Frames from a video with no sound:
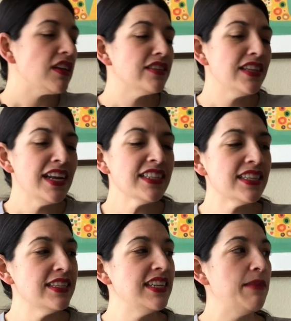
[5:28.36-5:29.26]
So the
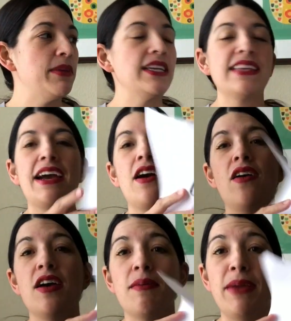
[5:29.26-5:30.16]
next step is
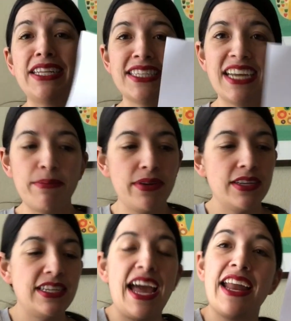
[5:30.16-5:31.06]
our main
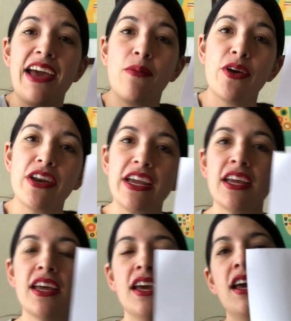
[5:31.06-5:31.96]
step to add our wording,